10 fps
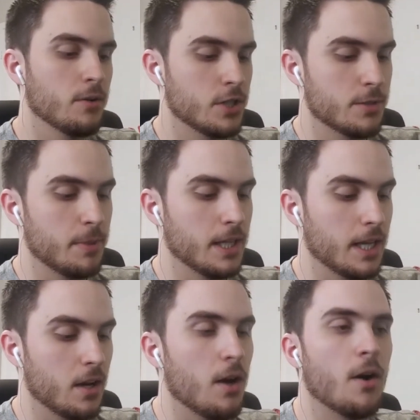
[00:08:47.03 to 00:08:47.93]
just be
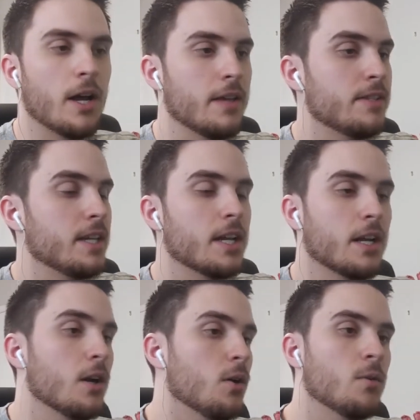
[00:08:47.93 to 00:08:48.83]
like, oh, is it going
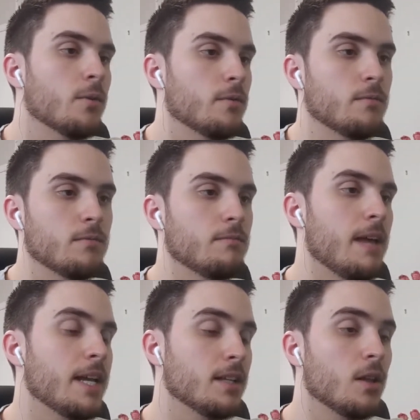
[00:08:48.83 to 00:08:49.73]
to go
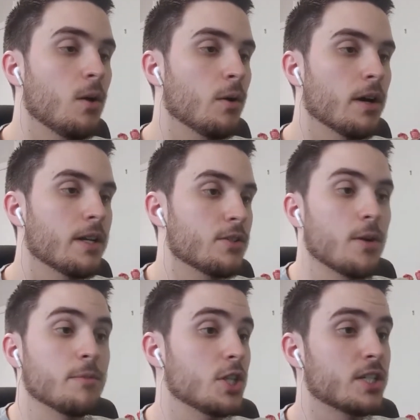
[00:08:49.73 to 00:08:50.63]
any lower? And
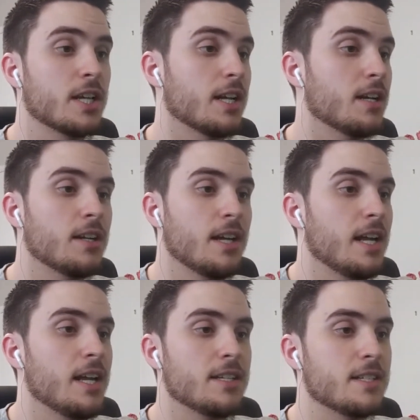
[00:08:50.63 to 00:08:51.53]
so I'm just going to
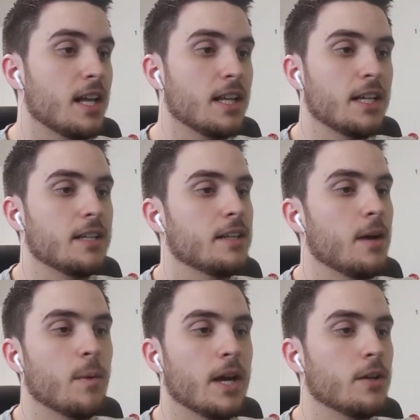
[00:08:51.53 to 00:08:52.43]
sell it.
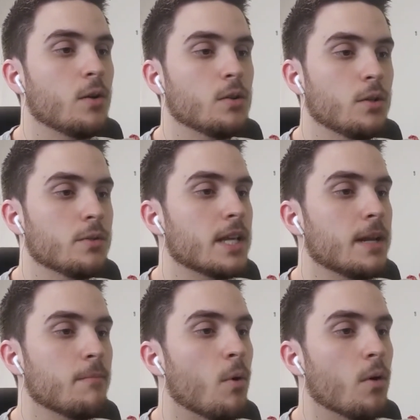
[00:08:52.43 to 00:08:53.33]
That way I don't lose
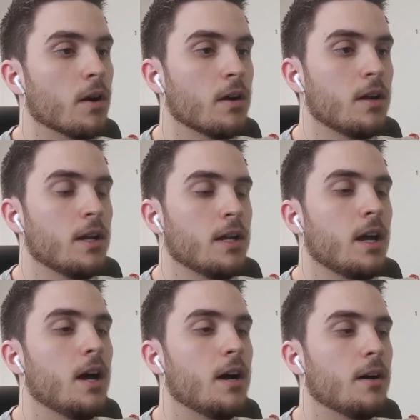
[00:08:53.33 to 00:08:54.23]
any more.
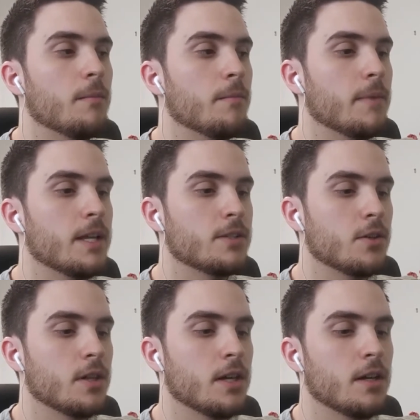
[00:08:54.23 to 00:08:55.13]
And
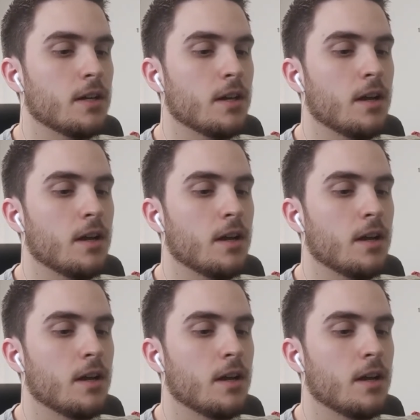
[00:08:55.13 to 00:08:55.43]
so